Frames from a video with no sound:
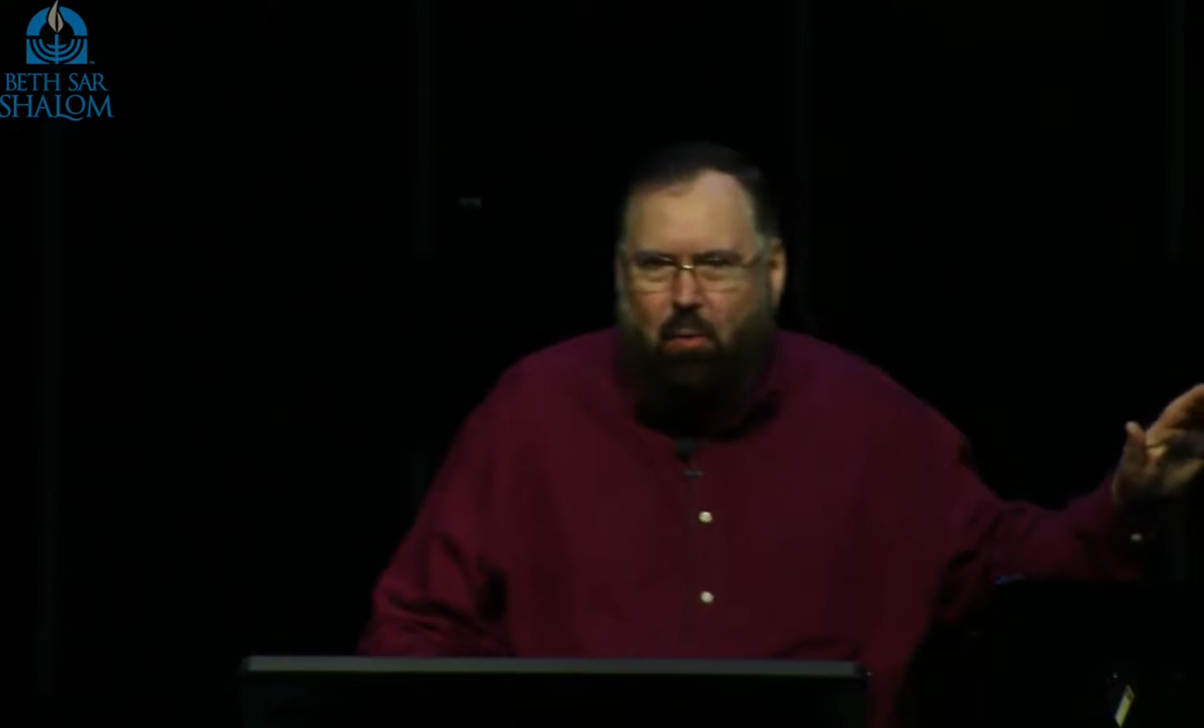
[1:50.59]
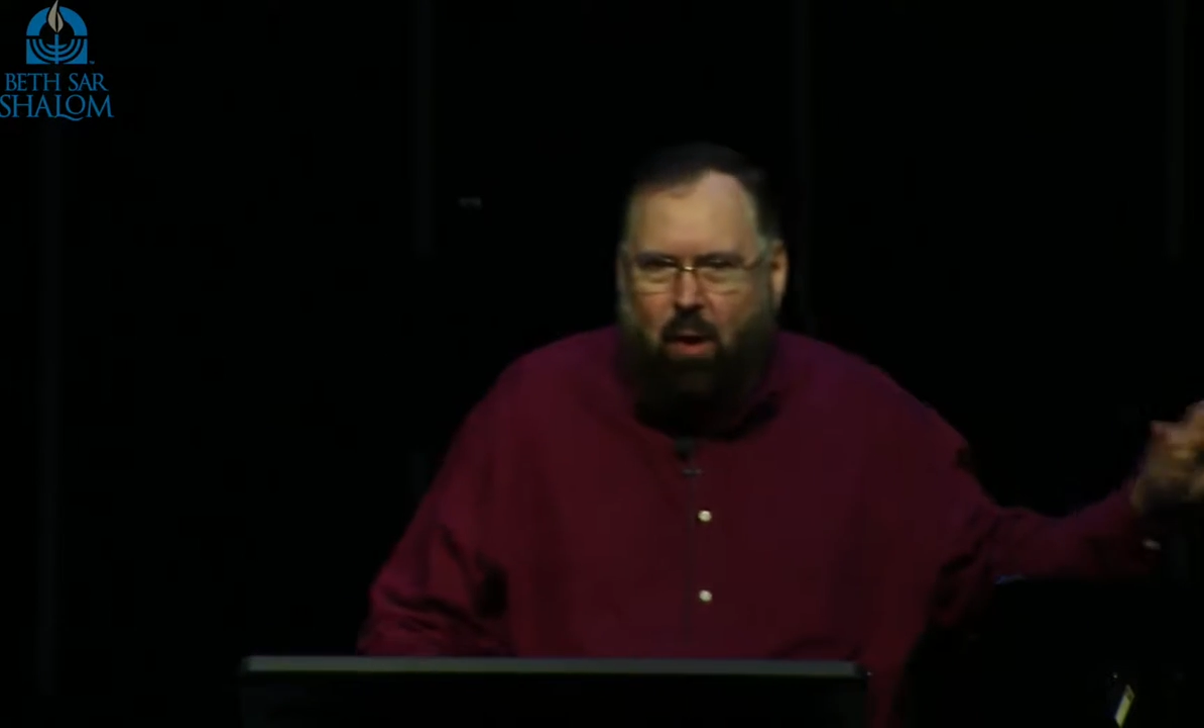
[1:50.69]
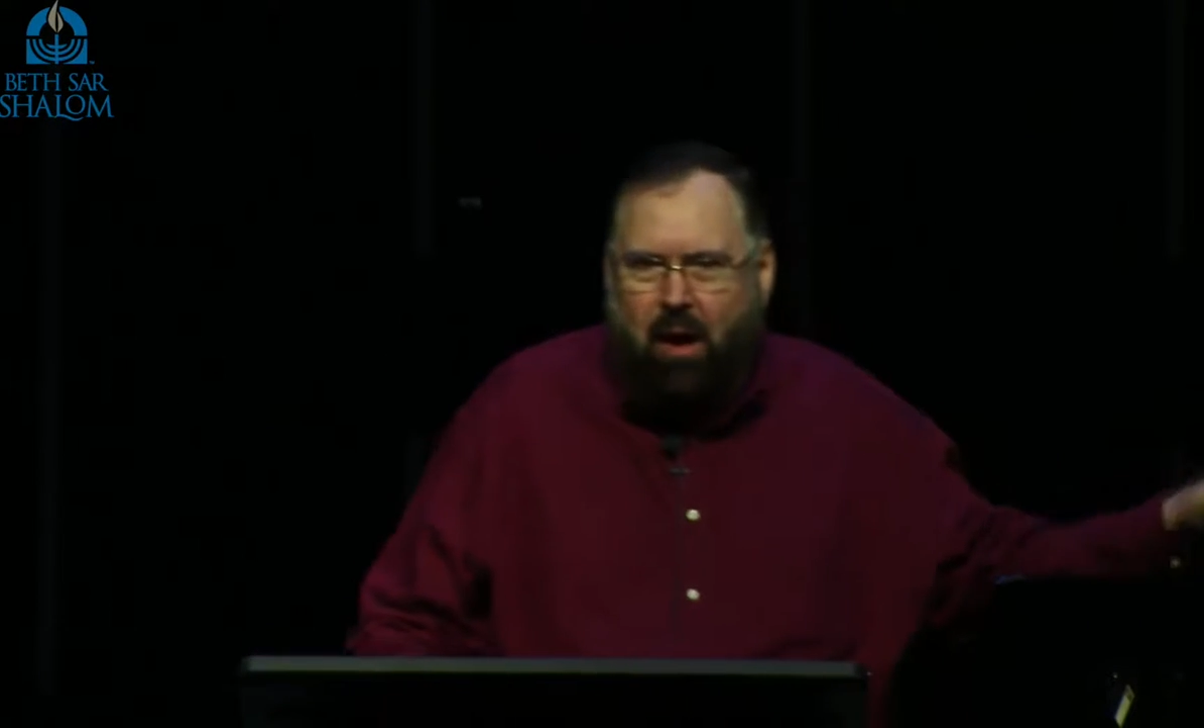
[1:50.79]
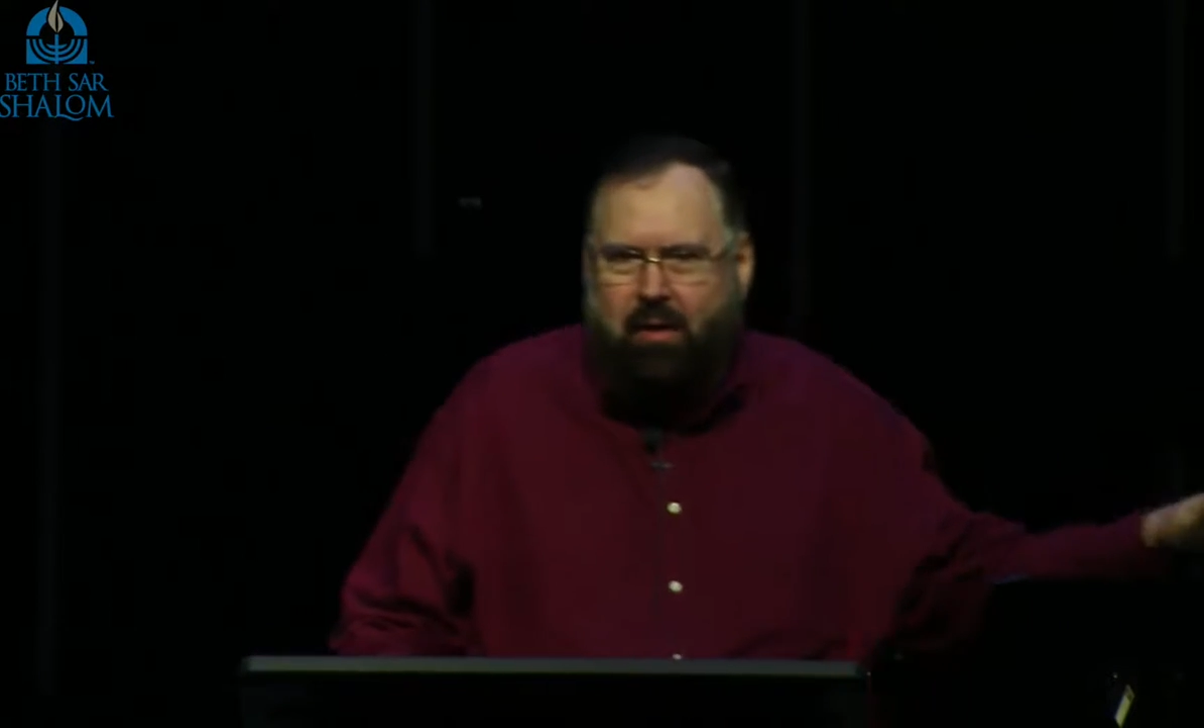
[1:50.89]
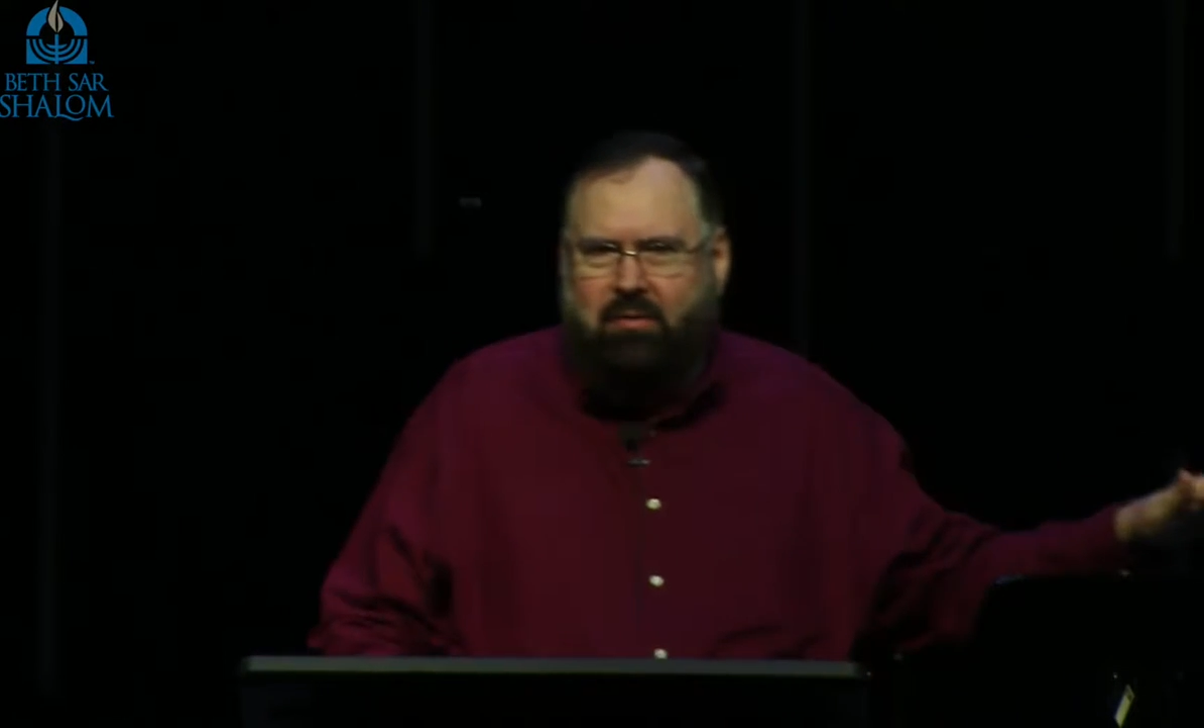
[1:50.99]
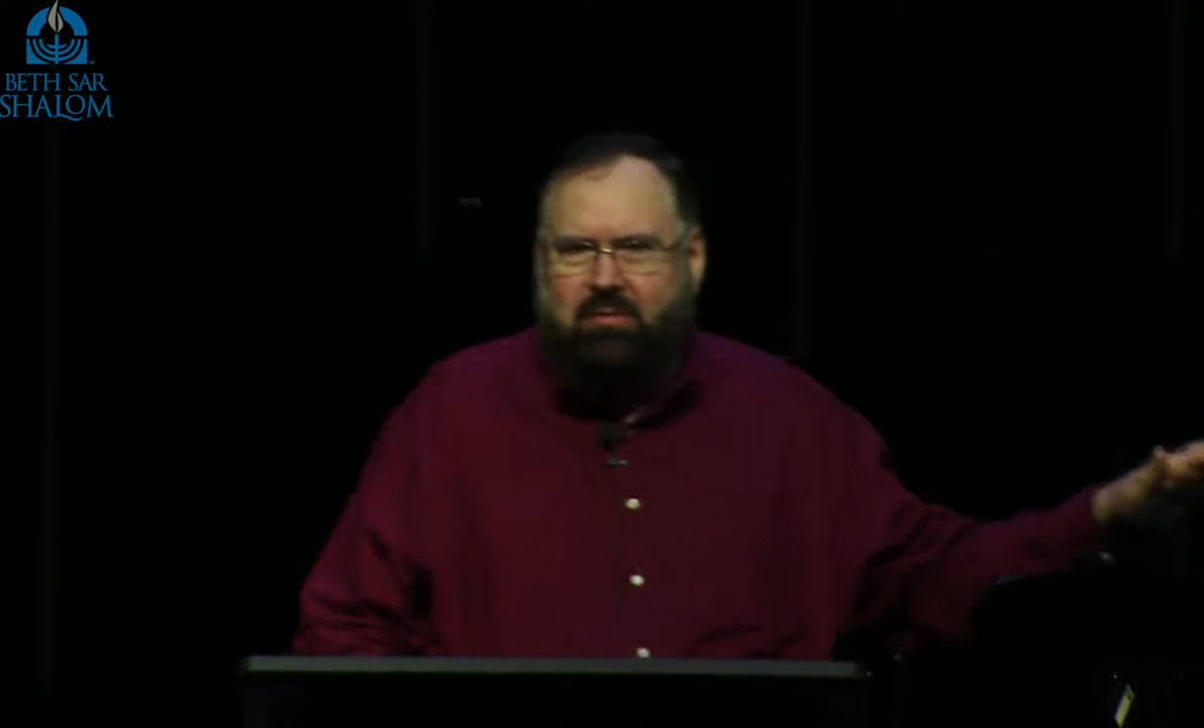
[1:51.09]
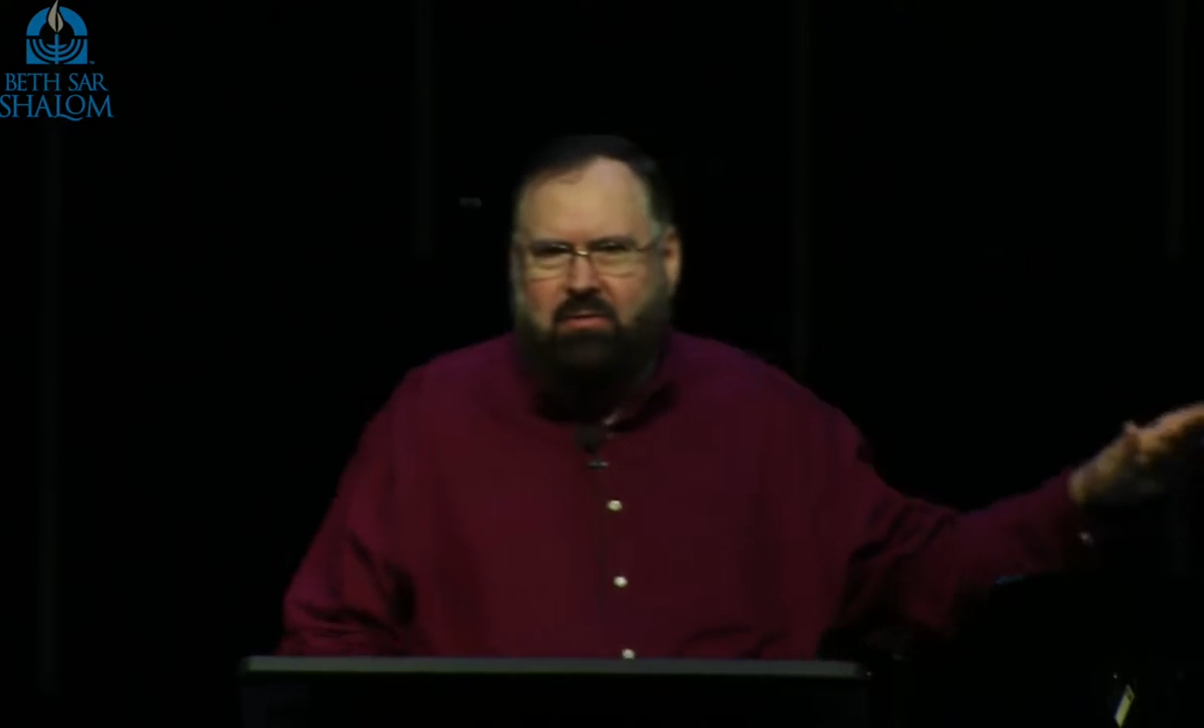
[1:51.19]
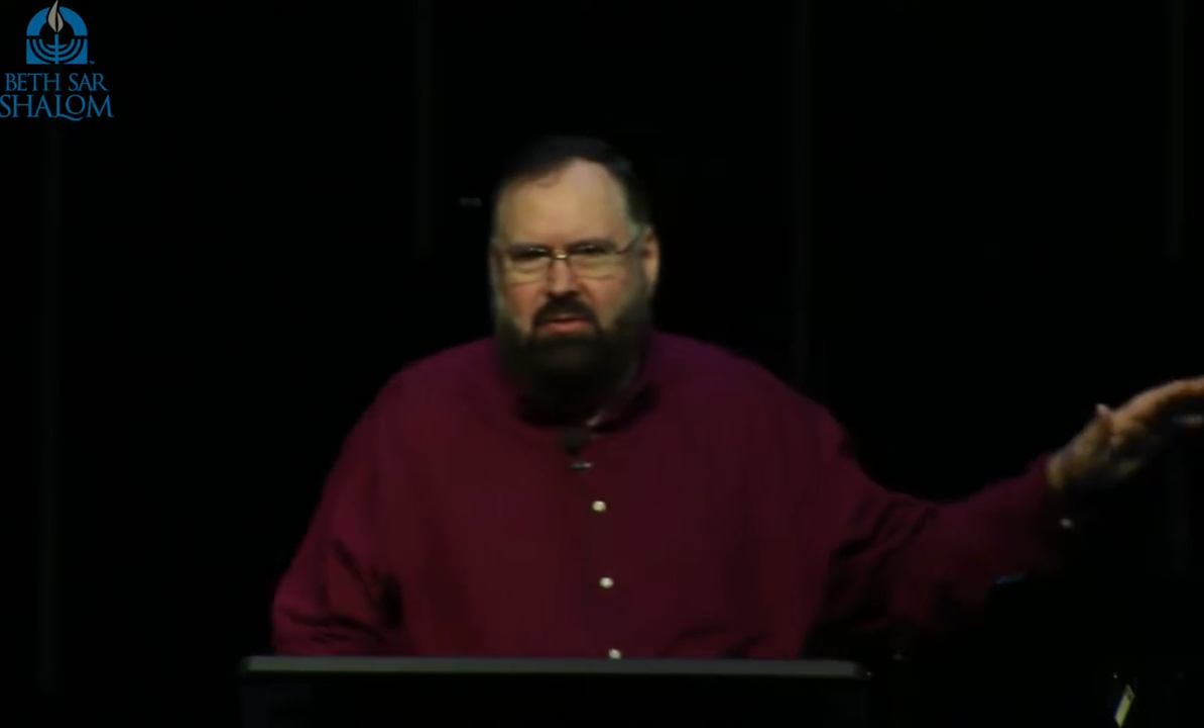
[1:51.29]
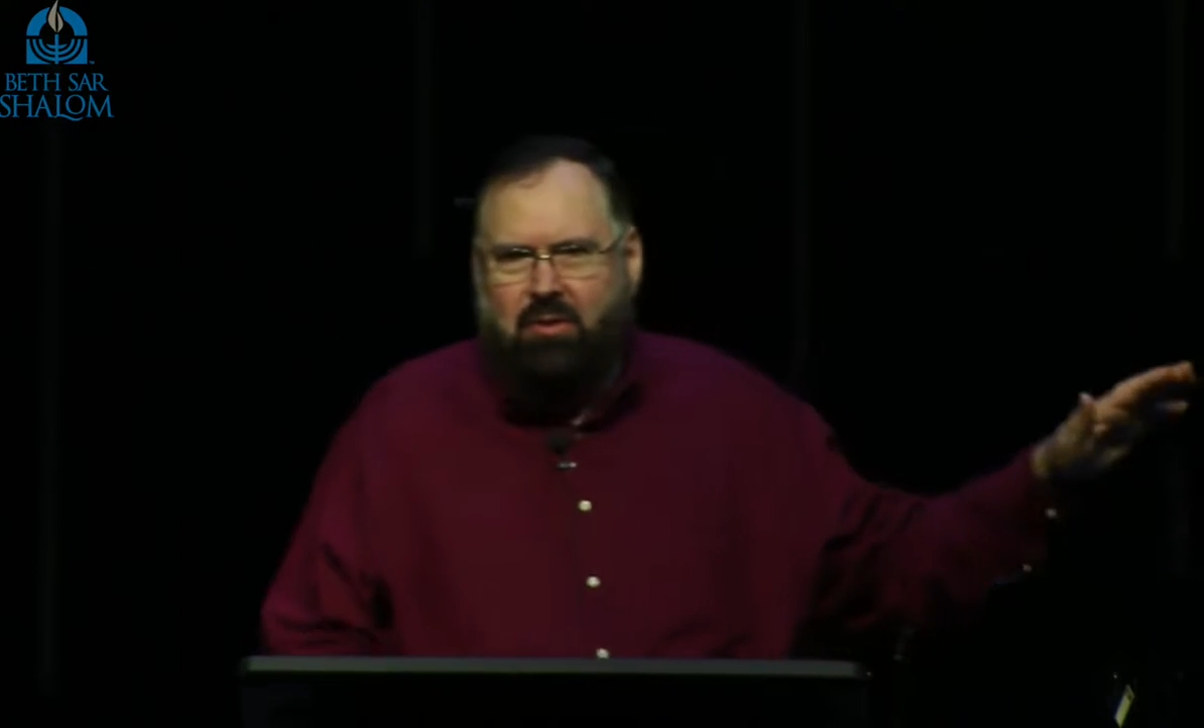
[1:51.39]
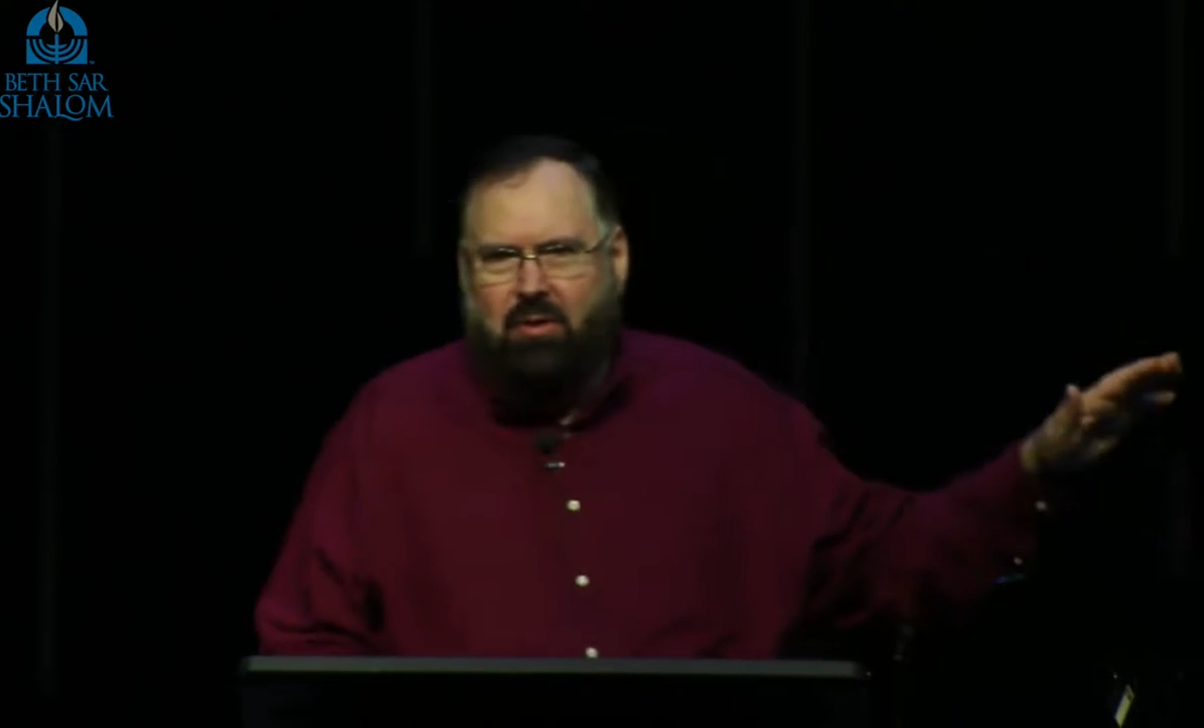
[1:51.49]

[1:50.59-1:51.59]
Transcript: was